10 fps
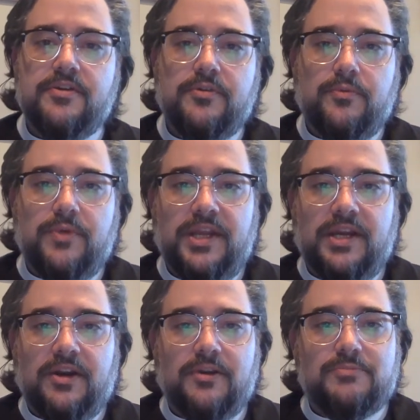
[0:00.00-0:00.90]
we
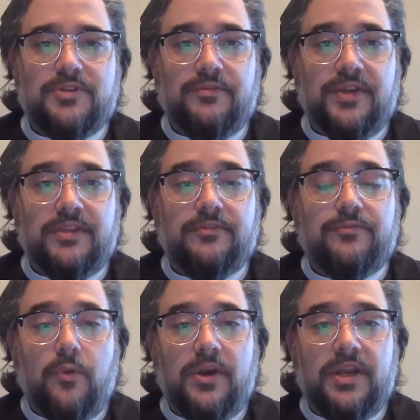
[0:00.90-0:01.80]
are observing the
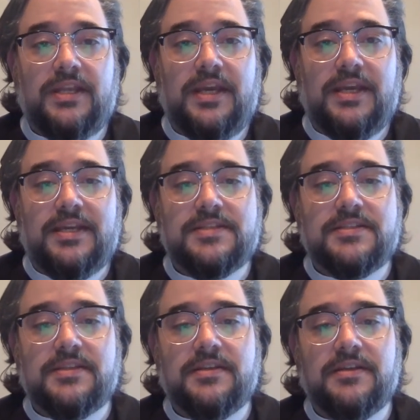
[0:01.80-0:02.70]
40
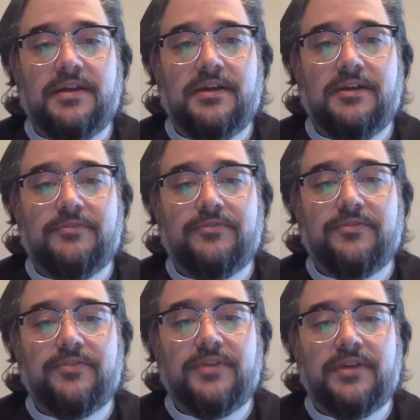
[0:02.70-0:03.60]
days of,
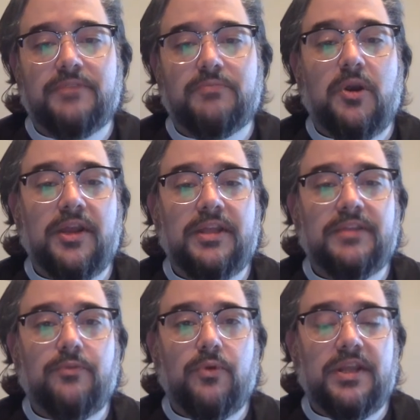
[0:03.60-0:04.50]
marking the
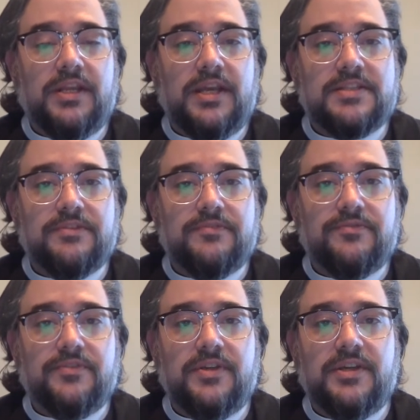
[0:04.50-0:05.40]
40 days of
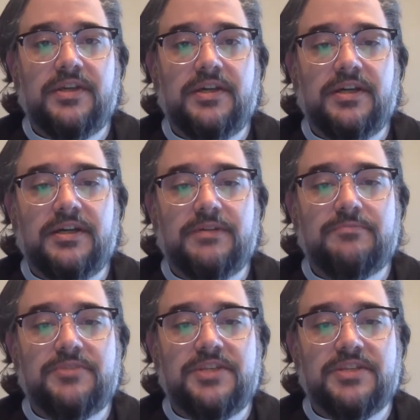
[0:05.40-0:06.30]

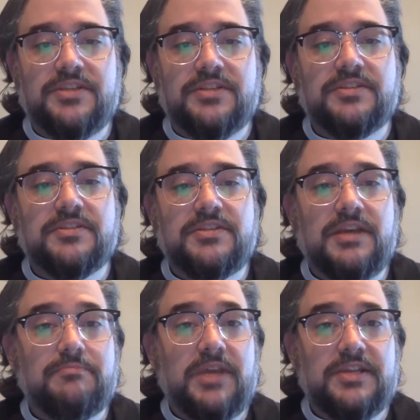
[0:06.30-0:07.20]
Jesus'
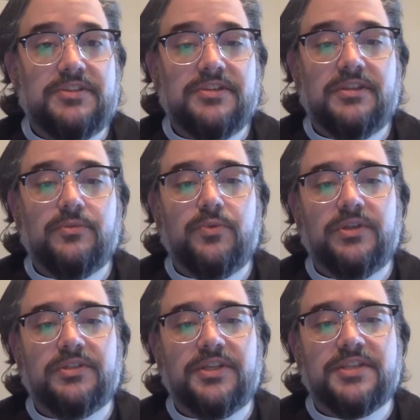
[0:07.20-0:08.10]
temptation in the
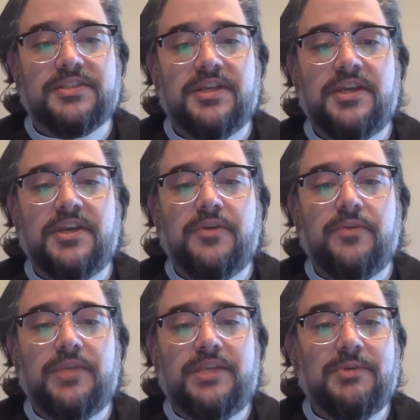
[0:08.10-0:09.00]
wilderness,
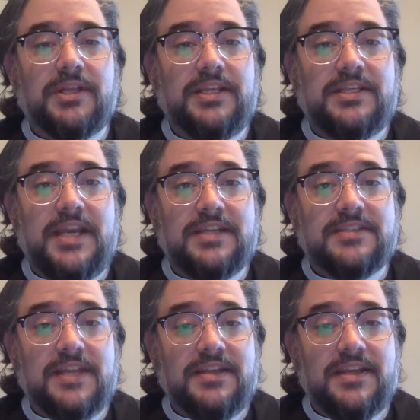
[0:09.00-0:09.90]
we typically take
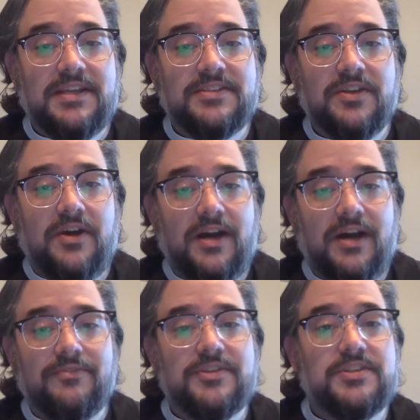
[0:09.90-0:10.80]
Sundays
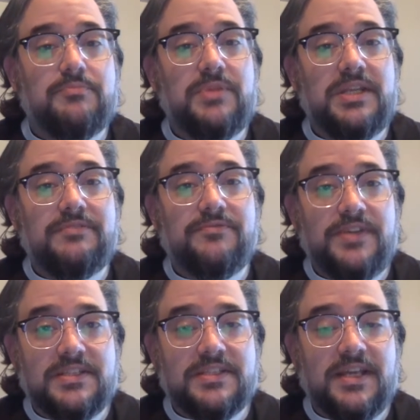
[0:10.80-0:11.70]
off as a mini
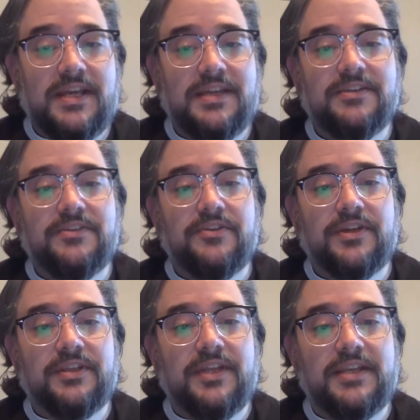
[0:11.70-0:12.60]
feast day
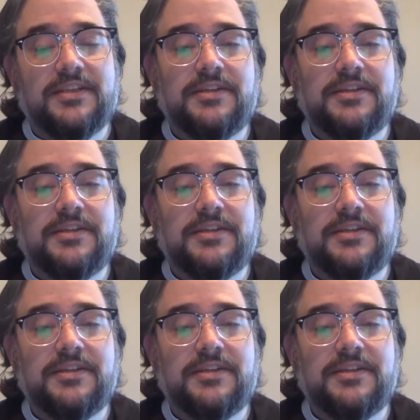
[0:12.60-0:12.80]
during Lent,